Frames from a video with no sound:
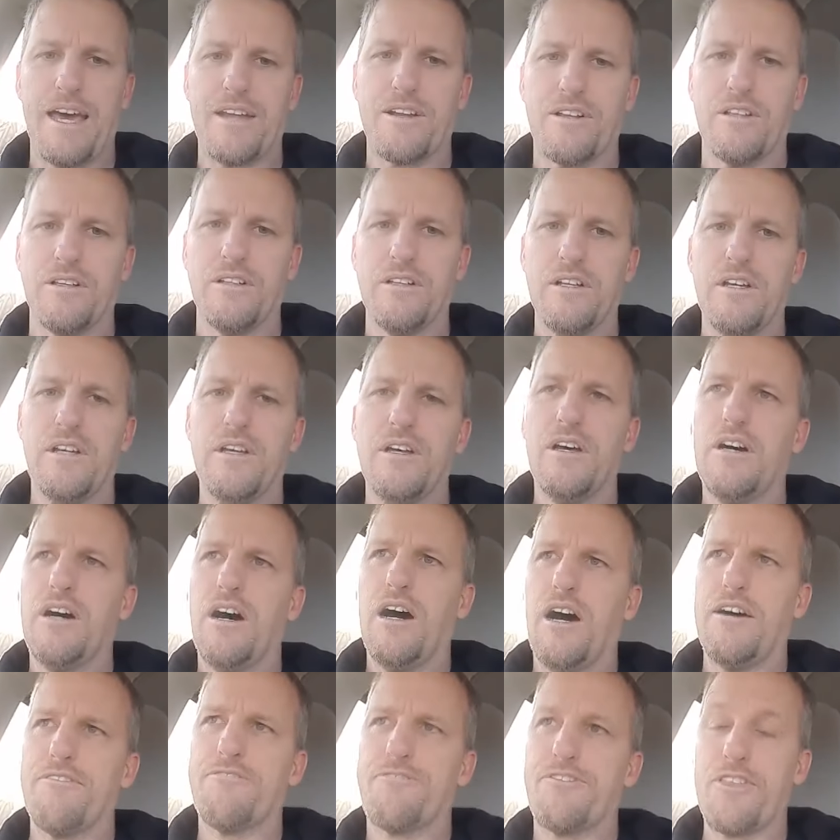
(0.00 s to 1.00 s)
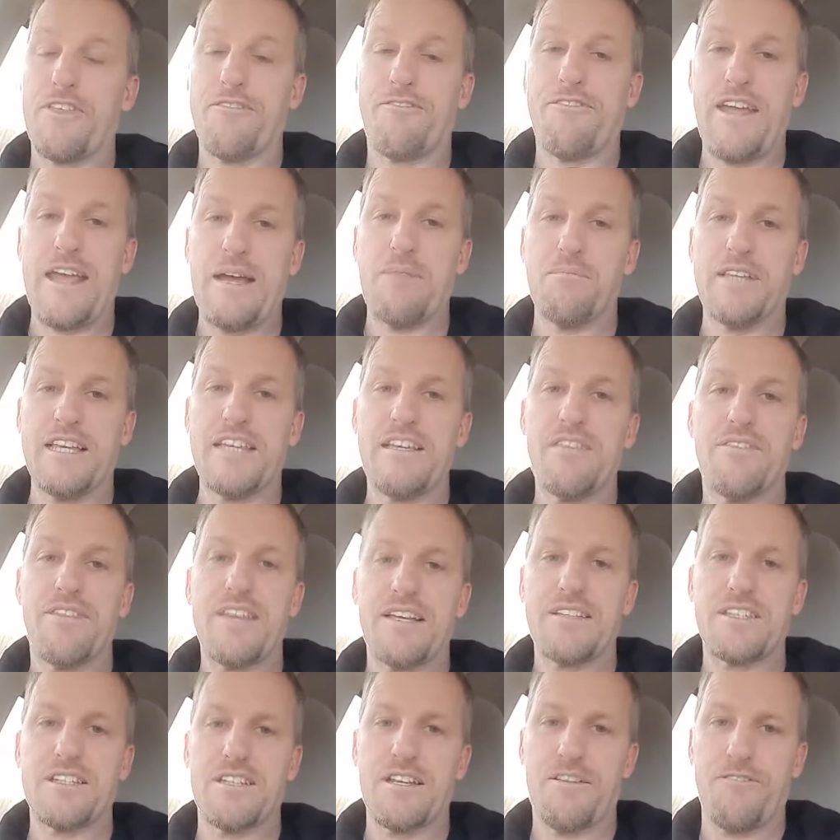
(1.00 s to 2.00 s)
model uh, for the family
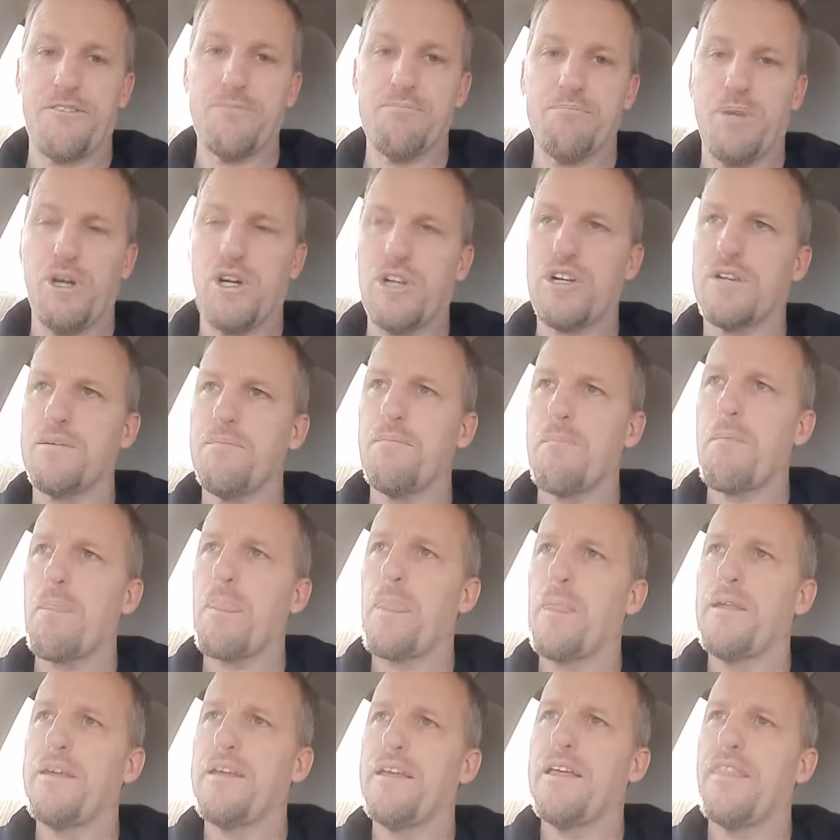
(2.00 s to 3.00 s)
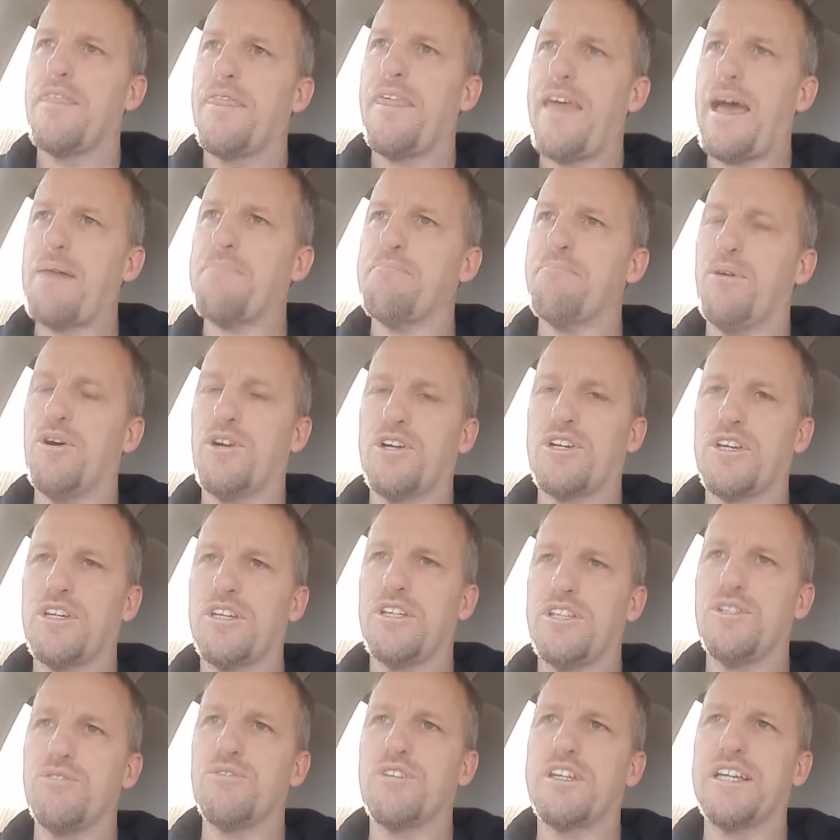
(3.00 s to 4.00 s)
that's a different book that book
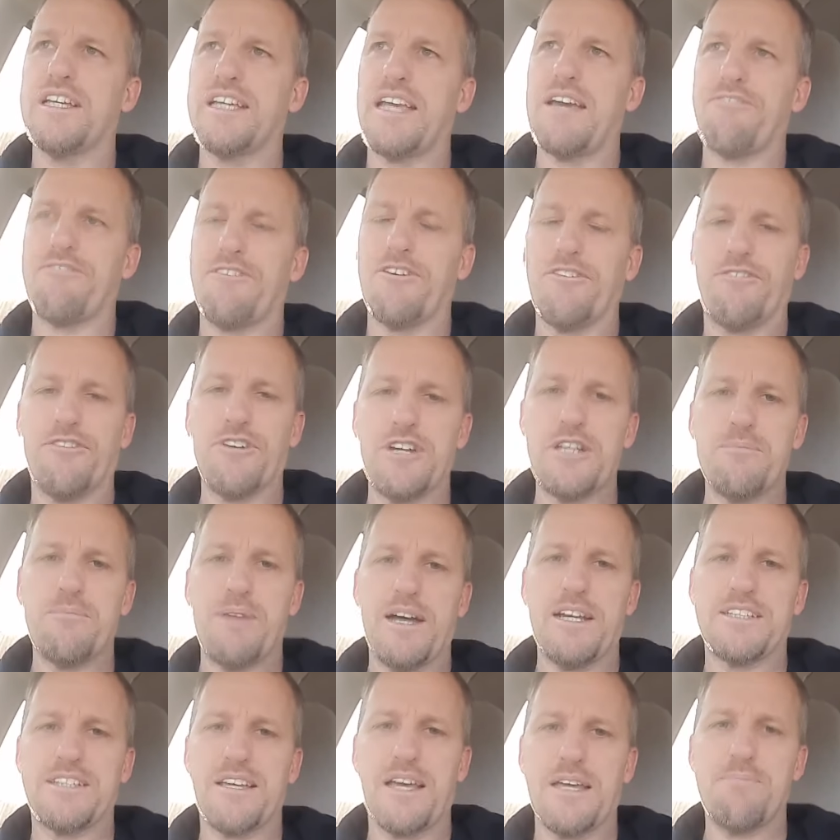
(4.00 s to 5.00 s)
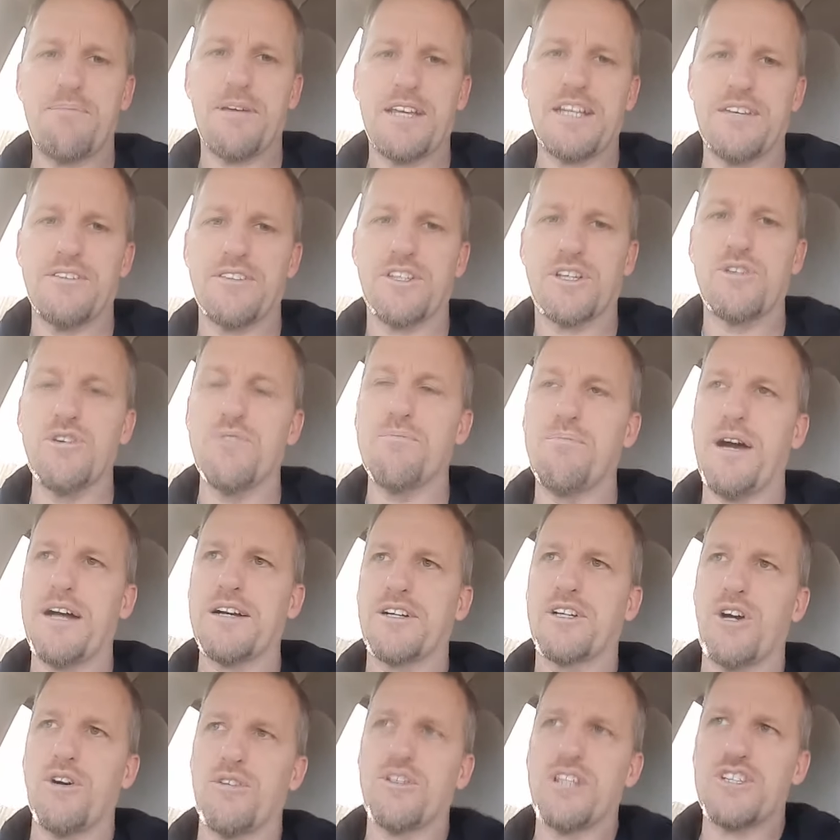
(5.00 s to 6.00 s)
you can get for free by typing in the
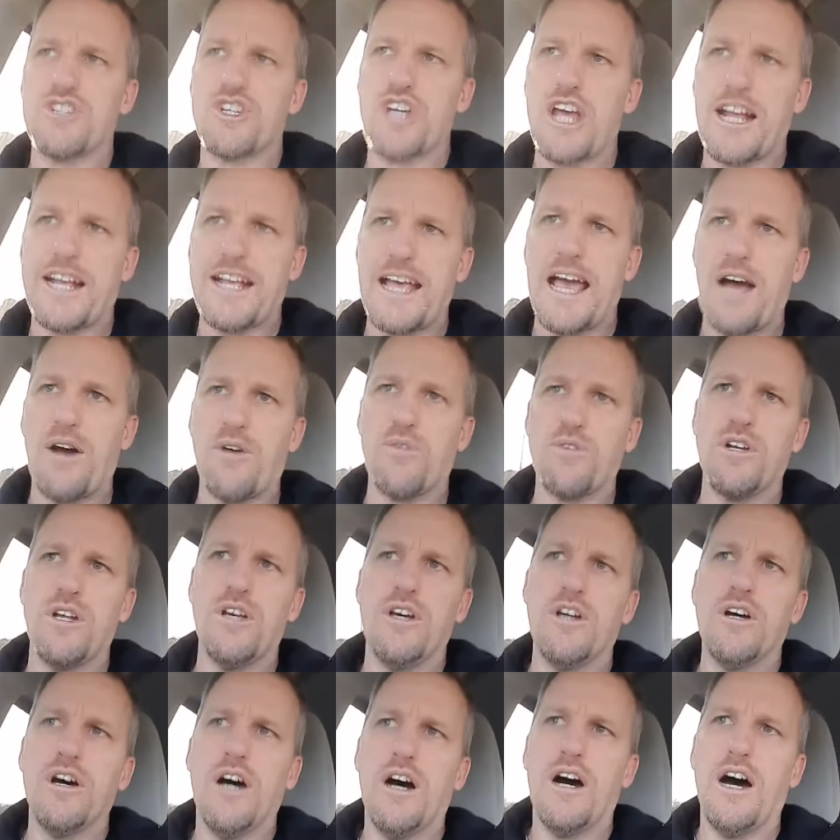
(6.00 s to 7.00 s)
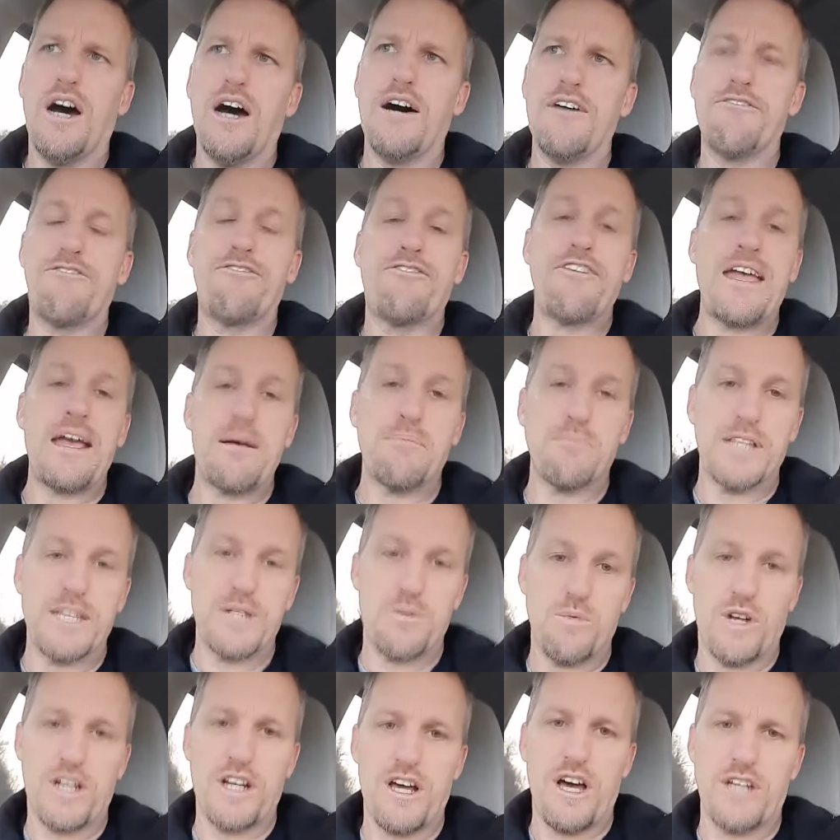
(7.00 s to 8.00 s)
coupon code at checkout uh,
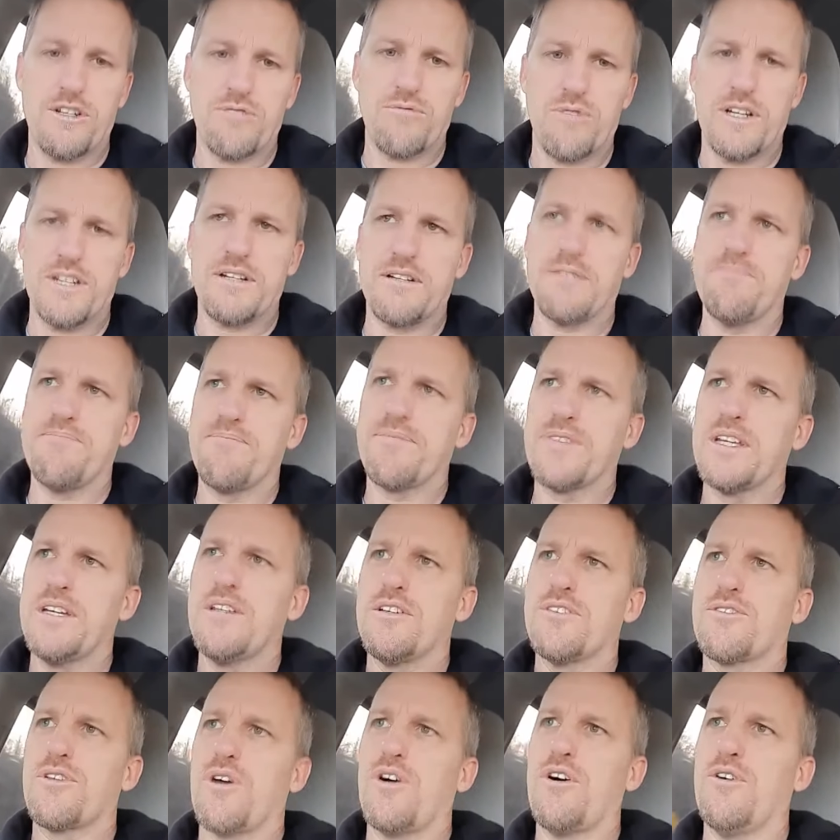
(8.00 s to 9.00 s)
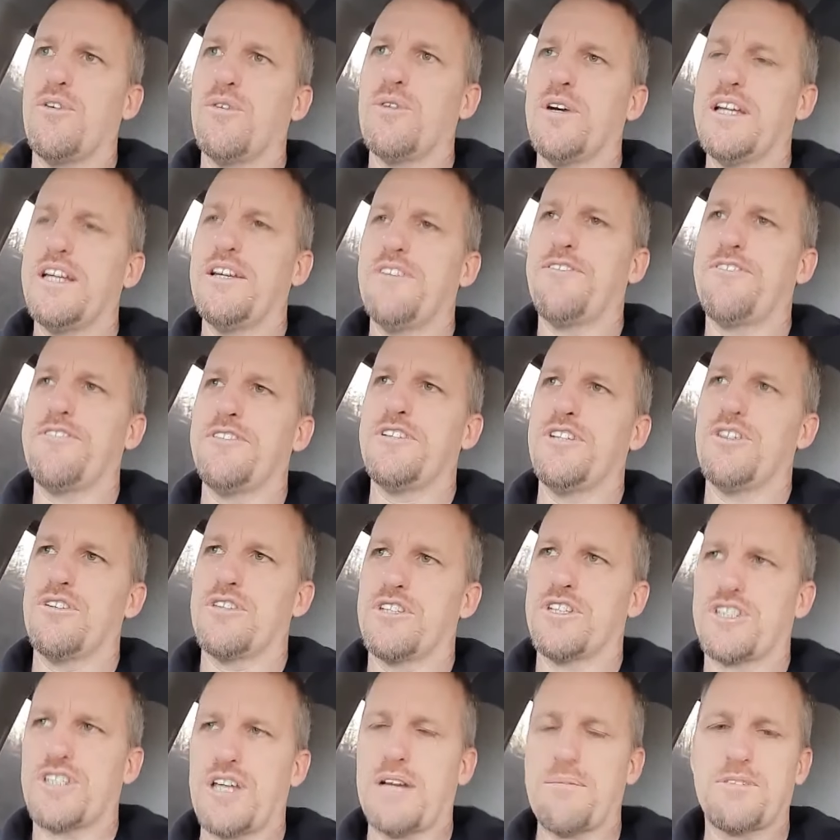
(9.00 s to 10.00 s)
family 100 so if
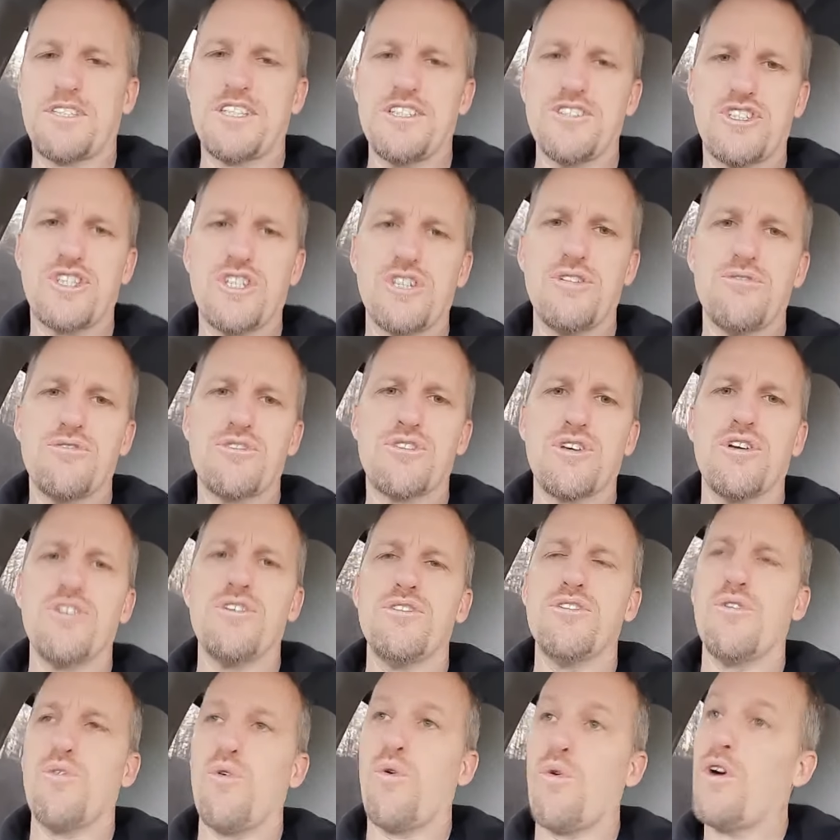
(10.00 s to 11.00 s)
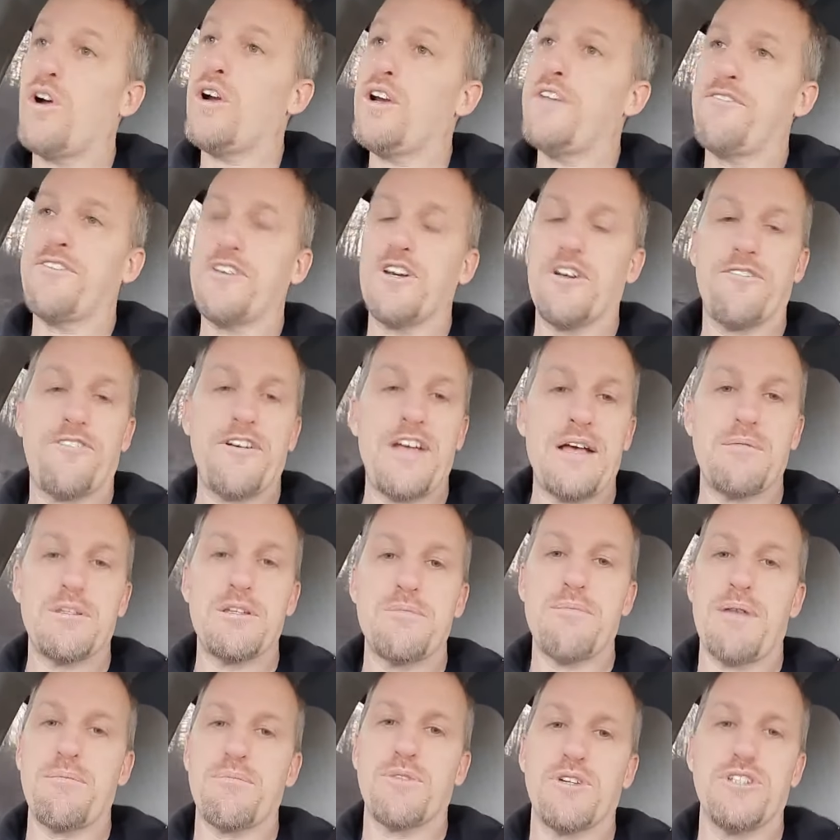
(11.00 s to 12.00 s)
you're the substance user or if you're a
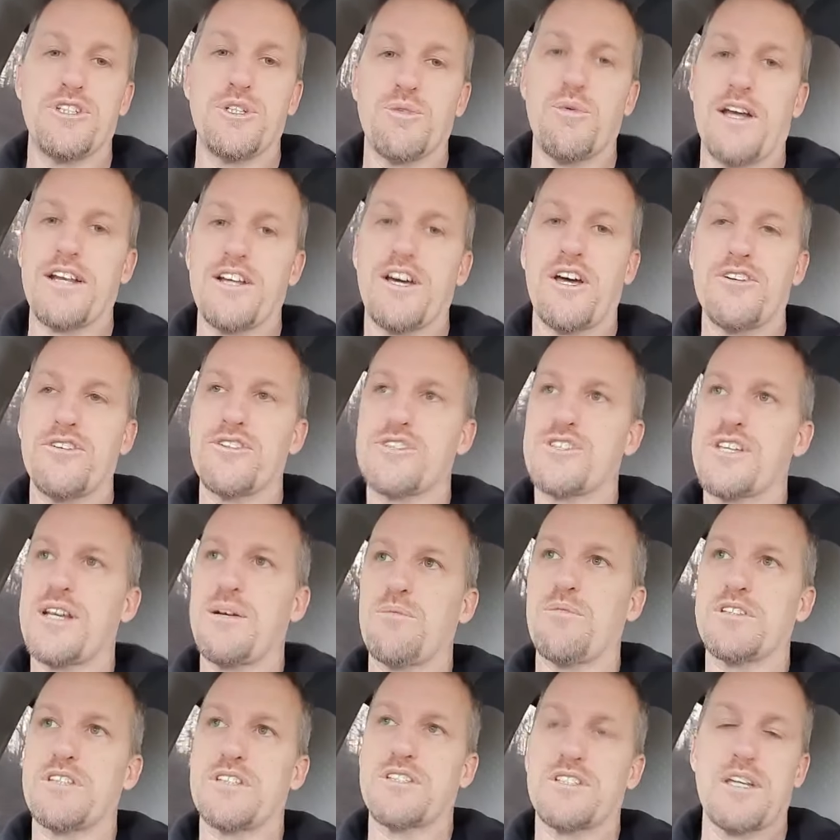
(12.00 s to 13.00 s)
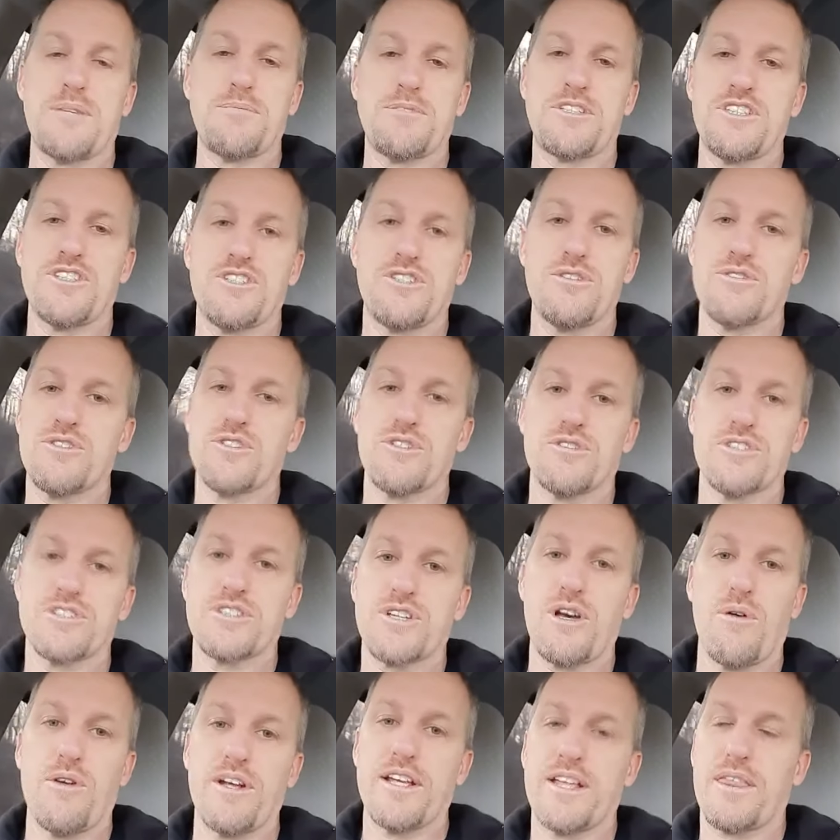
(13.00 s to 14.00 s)
family member and you want to understand what the substance user
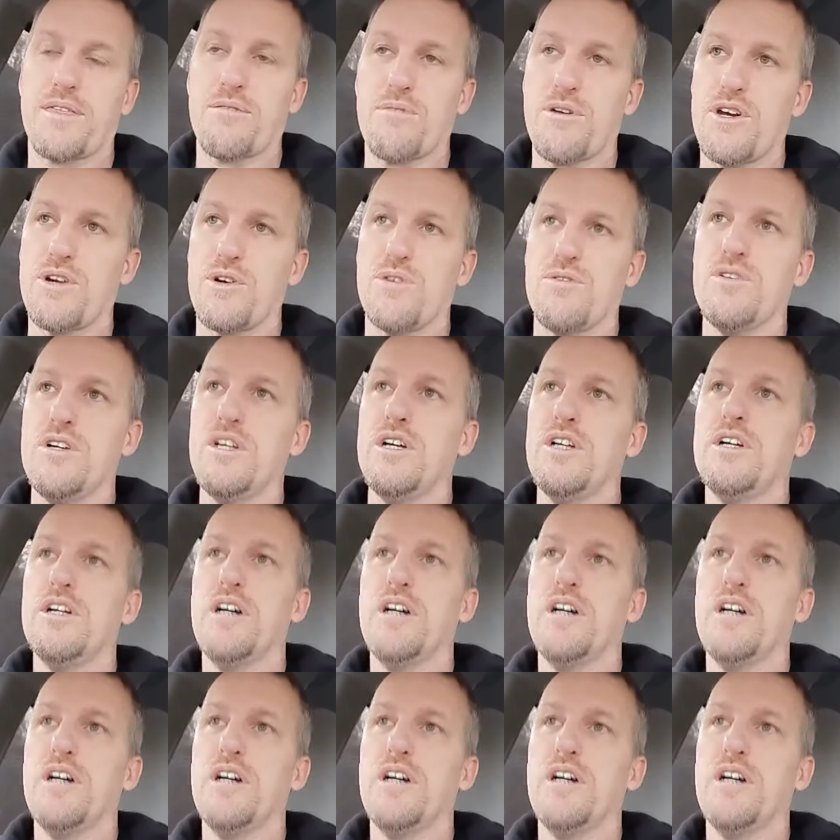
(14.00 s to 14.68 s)
is going through